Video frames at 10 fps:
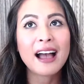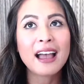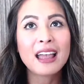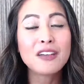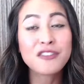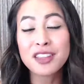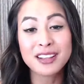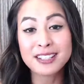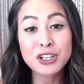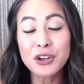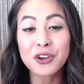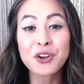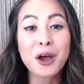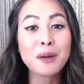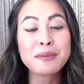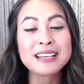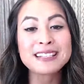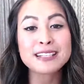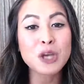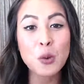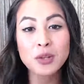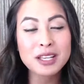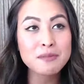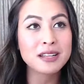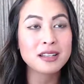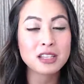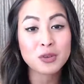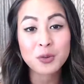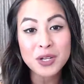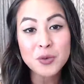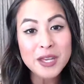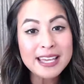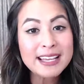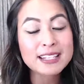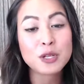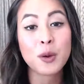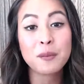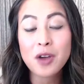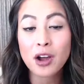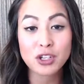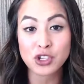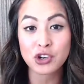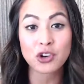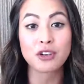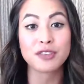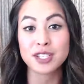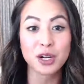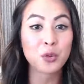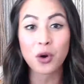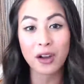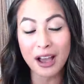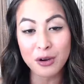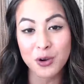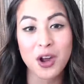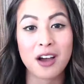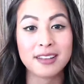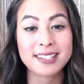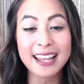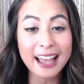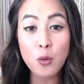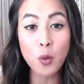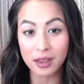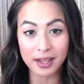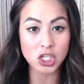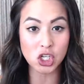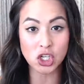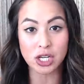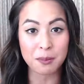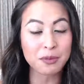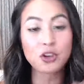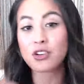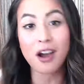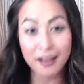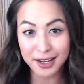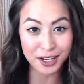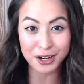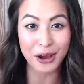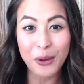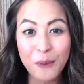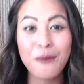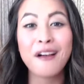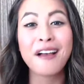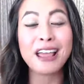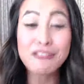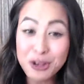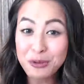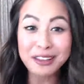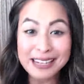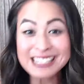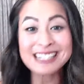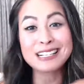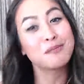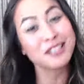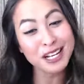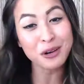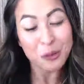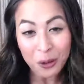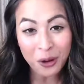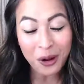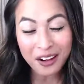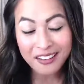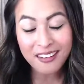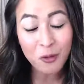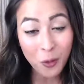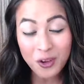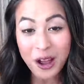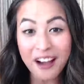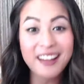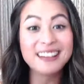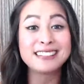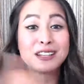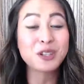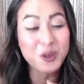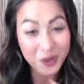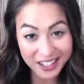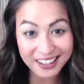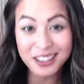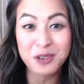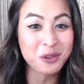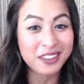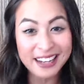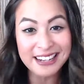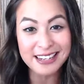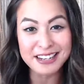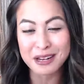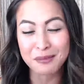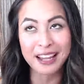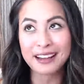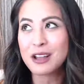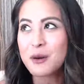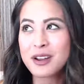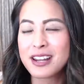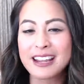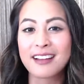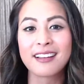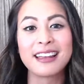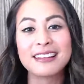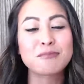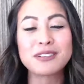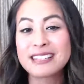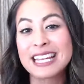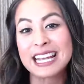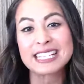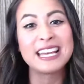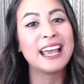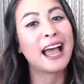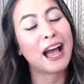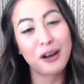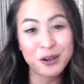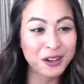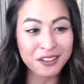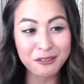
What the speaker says: if it's good or not because it's only been 3 weeks. So I'm not sure if it's going to work out or not. It's like a relationship. You're not going to know if the relationship is going to work on or not until you're in the relationship. Like, no one here can predict how good